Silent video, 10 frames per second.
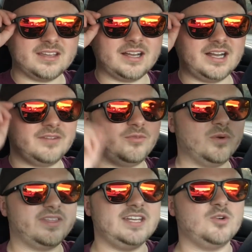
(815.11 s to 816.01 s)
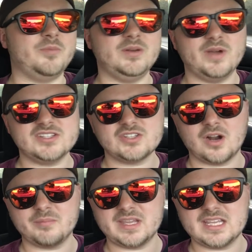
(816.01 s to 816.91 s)
4th annual Midwest
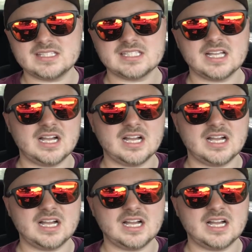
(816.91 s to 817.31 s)
Dart Meet,